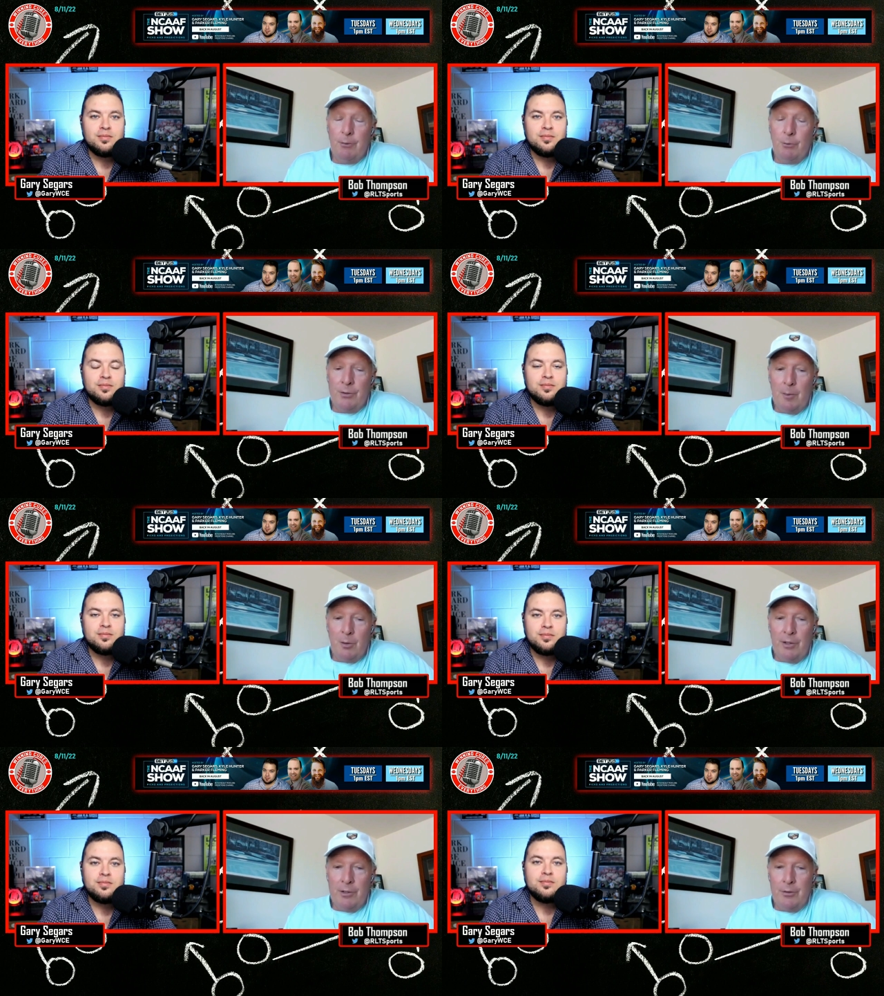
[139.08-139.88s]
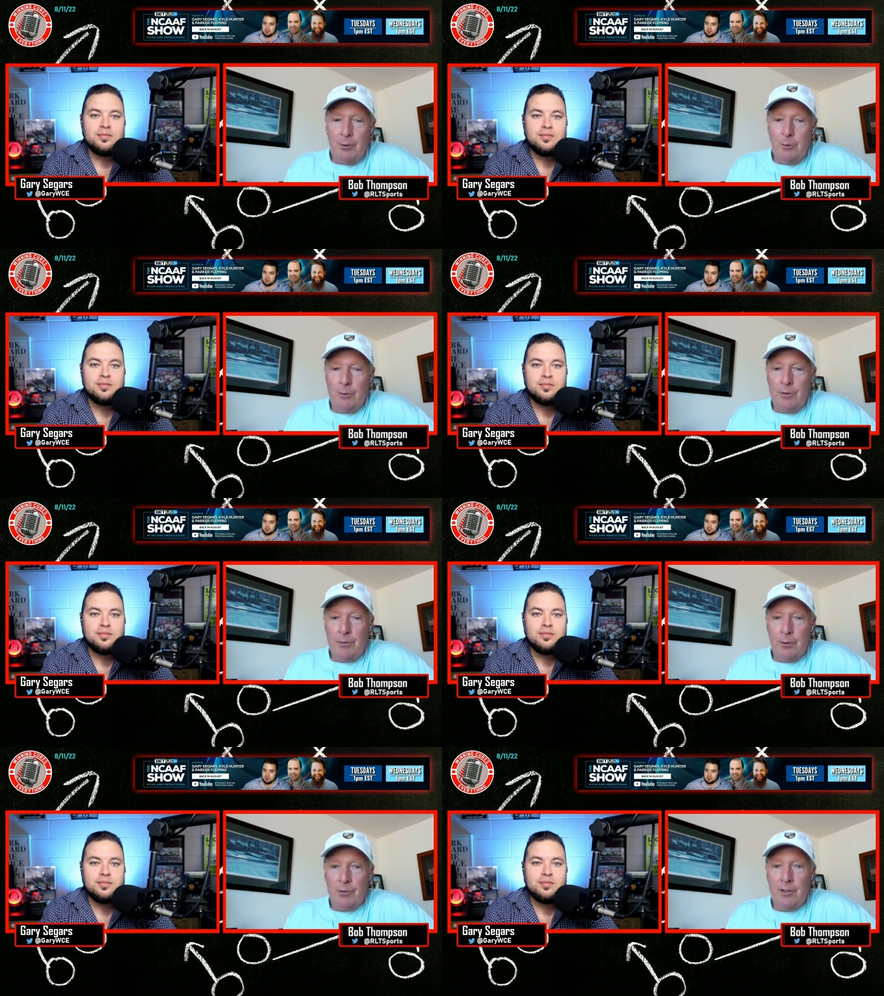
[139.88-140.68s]
Speaker 1: of what they plan to do
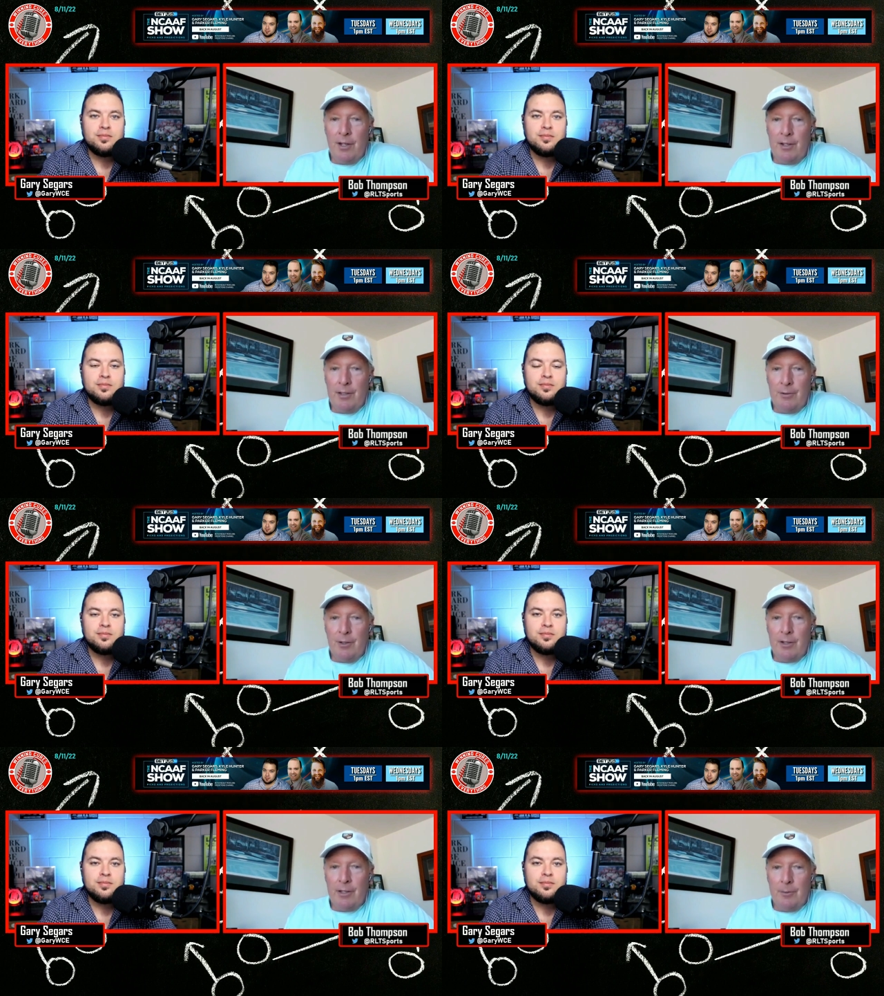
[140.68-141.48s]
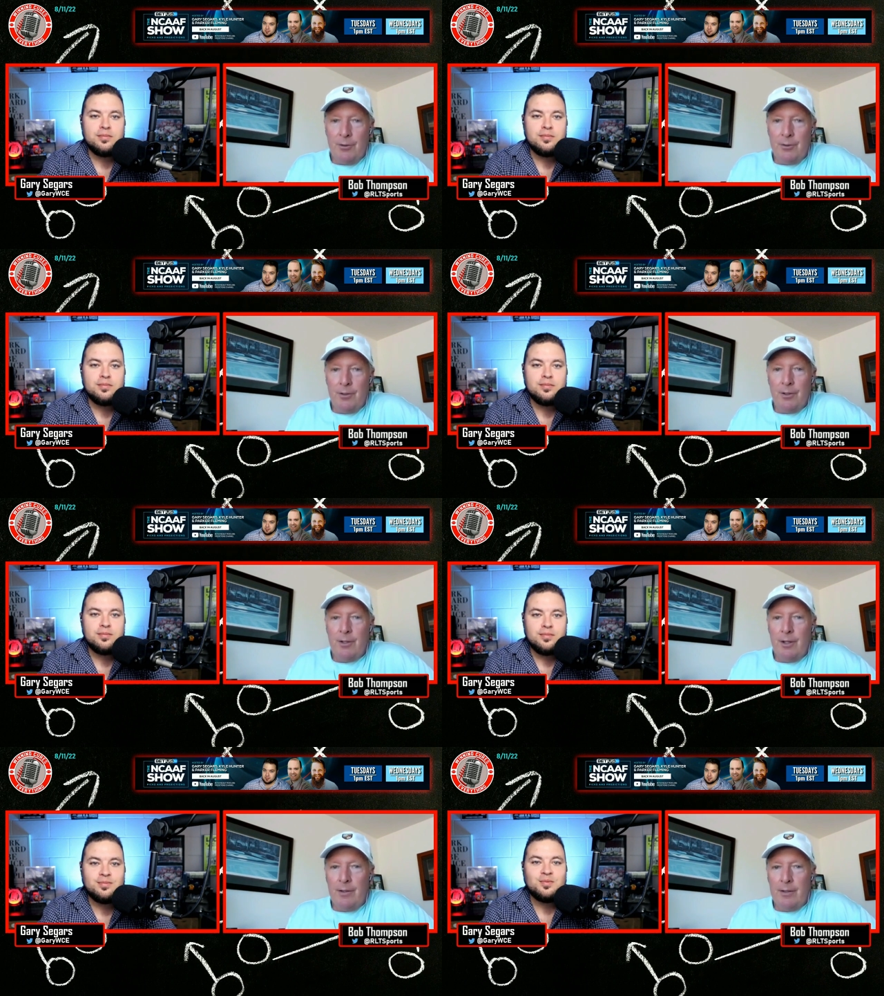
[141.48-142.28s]
with the Thursday night NFL games this year.